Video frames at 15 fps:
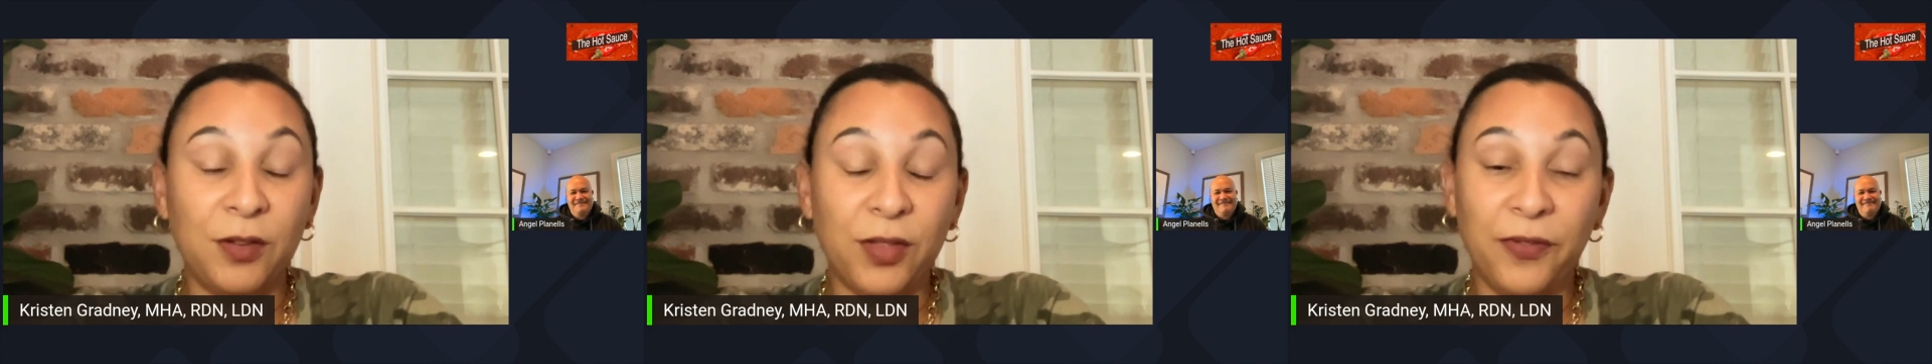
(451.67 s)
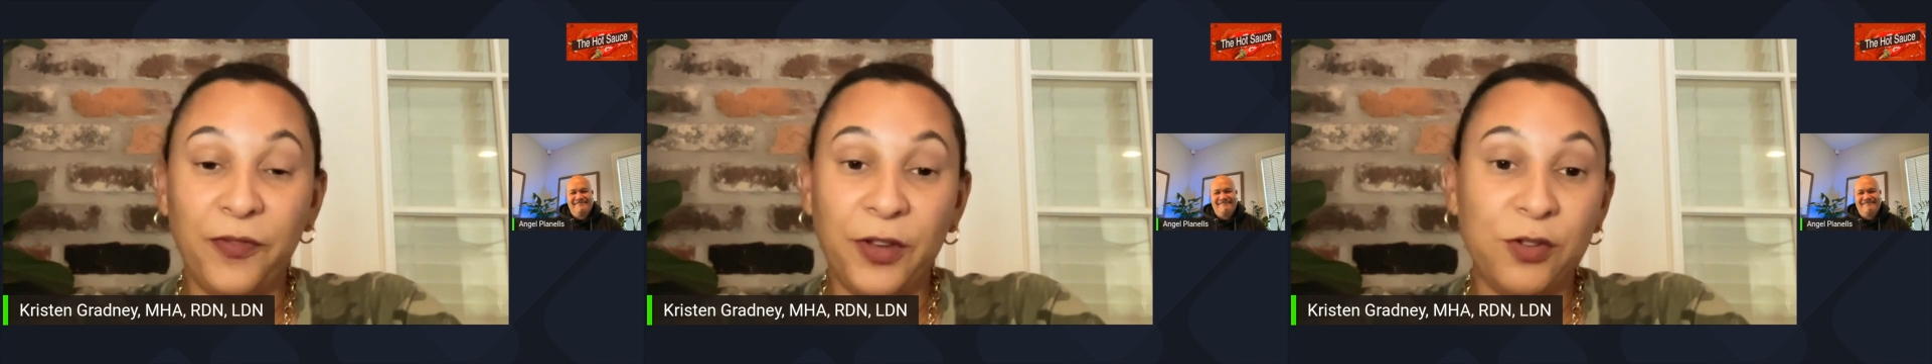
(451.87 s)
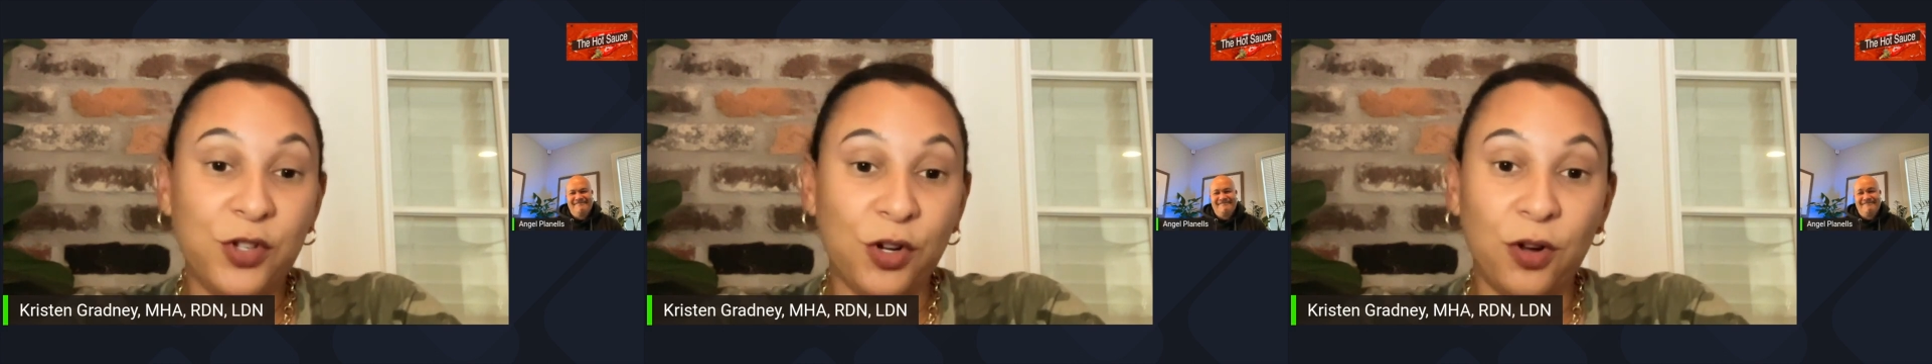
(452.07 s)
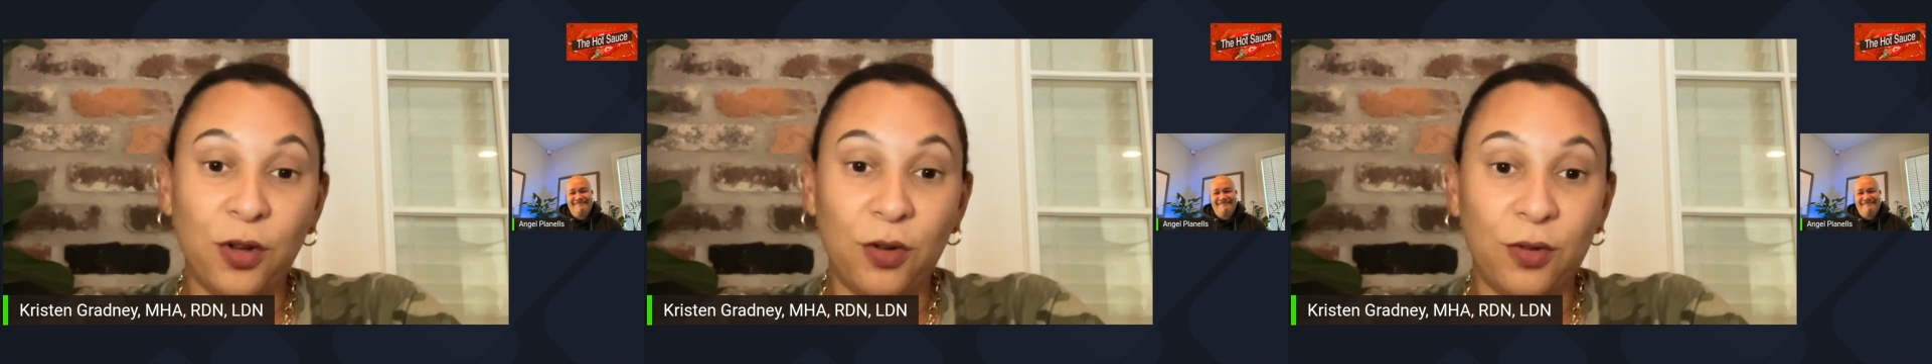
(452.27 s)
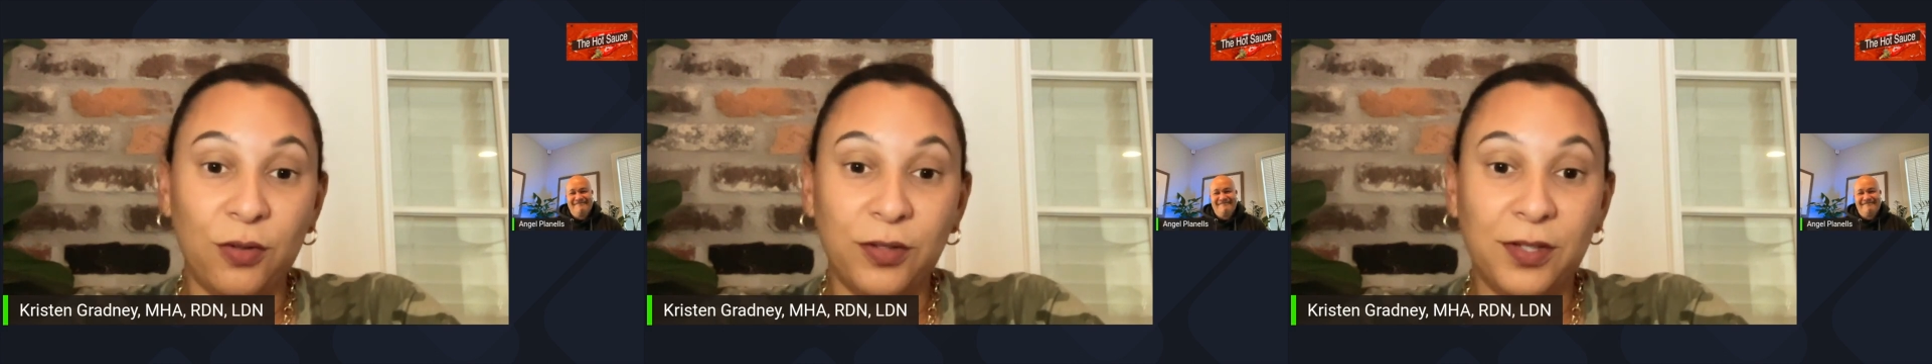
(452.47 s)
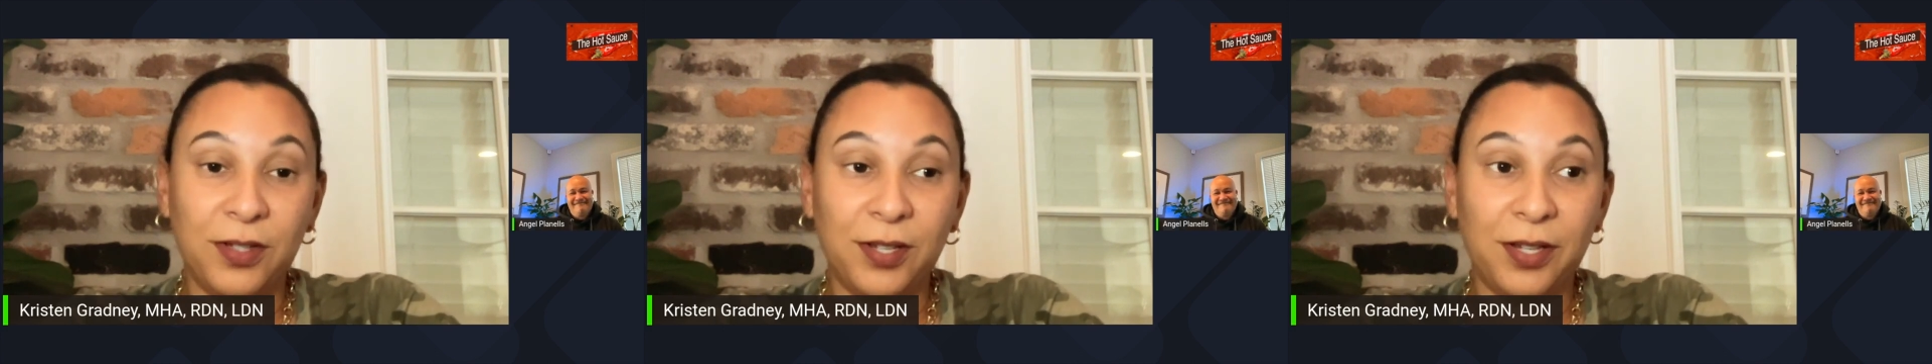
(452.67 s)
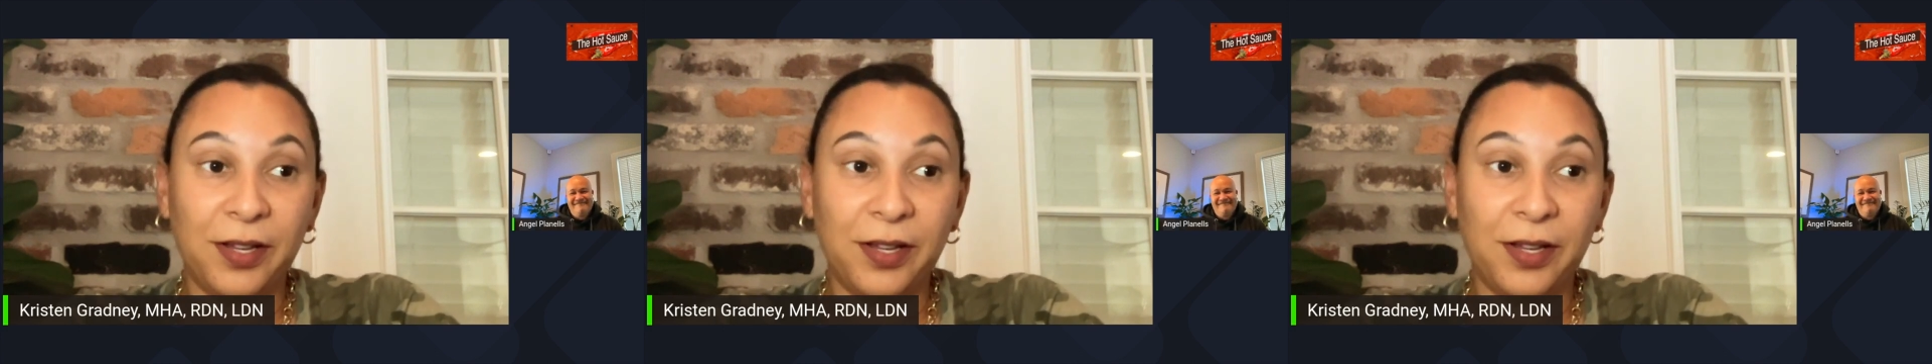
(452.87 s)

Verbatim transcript: the future holds,